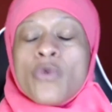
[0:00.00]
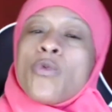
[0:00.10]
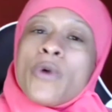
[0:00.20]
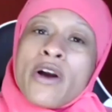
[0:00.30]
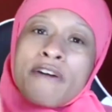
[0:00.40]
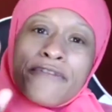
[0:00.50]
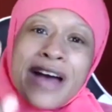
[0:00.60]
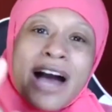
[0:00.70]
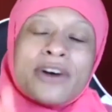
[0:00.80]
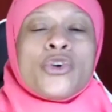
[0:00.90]
when we are
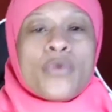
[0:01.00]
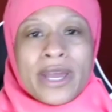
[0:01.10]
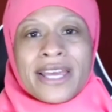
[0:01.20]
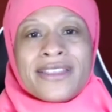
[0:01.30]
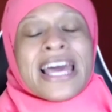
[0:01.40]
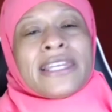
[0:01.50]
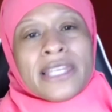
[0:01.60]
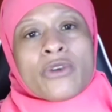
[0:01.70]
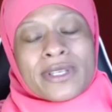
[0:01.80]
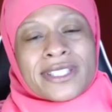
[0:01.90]
valuing that
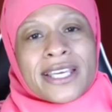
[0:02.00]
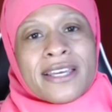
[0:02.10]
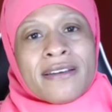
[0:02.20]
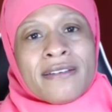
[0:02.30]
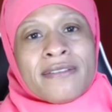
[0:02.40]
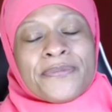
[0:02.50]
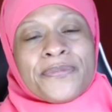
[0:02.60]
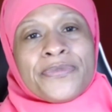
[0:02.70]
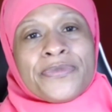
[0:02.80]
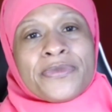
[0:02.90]
literacy,
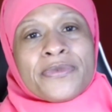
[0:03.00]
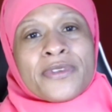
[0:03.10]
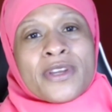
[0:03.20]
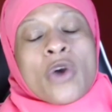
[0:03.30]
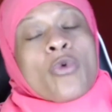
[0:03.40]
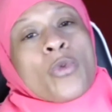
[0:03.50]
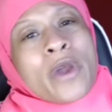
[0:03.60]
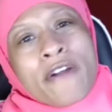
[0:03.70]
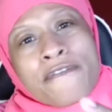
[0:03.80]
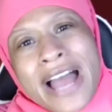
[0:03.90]
when
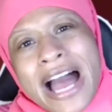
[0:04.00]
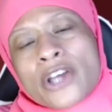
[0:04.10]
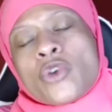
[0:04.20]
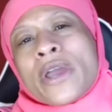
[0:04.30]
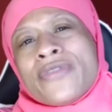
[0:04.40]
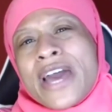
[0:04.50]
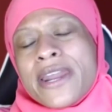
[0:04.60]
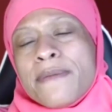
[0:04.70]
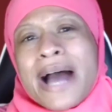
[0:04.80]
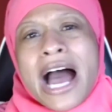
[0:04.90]
we are valuing
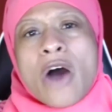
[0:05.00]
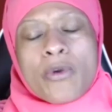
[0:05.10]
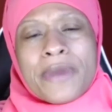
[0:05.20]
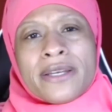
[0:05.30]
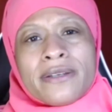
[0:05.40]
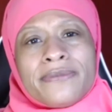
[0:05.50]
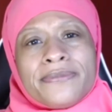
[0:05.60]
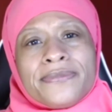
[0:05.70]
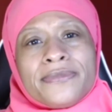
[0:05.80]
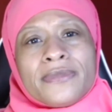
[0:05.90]
that empowerment.
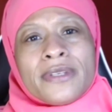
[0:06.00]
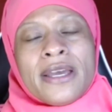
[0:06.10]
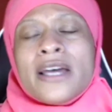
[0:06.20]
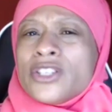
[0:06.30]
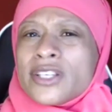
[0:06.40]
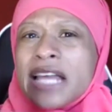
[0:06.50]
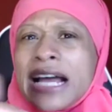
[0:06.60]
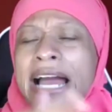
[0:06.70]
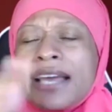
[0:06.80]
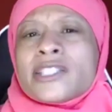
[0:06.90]
Just
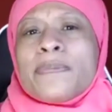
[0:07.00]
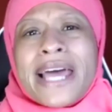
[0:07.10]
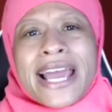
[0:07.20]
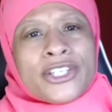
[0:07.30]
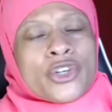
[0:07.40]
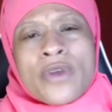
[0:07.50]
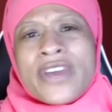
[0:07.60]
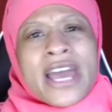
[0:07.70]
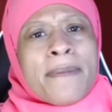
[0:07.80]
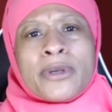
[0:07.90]
like I explained during
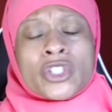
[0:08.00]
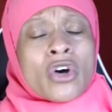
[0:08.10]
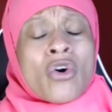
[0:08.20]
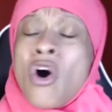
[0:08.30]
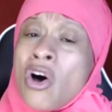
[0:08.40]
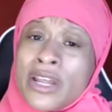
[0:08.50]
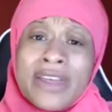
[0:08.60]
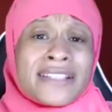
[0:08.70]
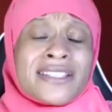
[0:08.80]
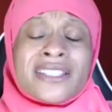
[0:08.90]
the episode, all of
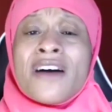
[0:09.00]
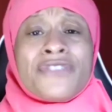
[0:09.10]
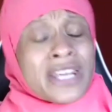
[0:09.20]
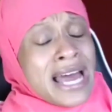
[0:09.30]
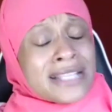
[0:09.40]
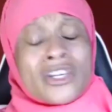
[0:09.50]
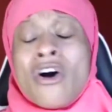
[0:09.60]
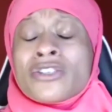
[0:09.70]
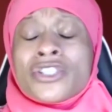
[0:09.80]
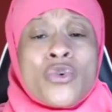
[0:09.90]
that stuff that I
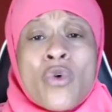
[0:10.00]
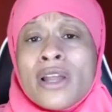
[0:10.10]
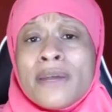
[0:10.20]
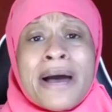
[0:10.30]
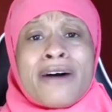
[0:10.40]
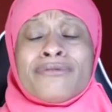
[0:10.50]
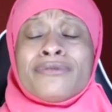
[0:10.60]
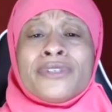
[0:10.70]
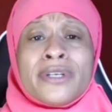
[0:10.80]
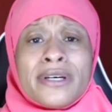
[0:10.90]
talked to you all about
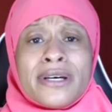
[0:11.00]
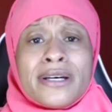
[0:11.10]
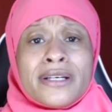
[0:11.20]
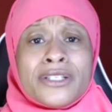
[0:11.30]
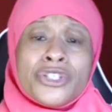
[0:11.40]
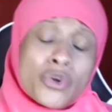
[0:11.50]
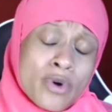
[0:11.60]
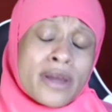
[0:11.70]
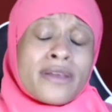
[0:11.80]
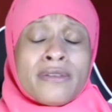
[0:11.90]

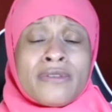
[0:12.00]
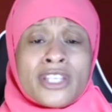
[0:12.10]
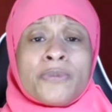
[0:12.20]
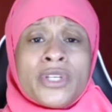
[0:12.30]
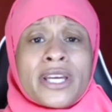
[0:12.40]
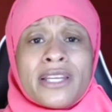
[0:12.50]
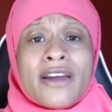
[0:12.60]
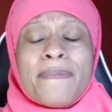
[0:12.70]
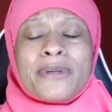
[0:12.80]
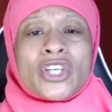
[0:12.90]
during this
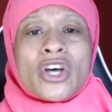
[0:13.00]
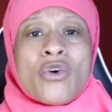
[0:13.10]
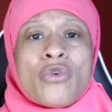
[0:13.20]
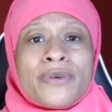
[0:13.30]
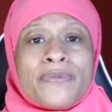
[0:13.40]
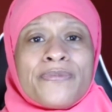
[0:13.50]
particular episode,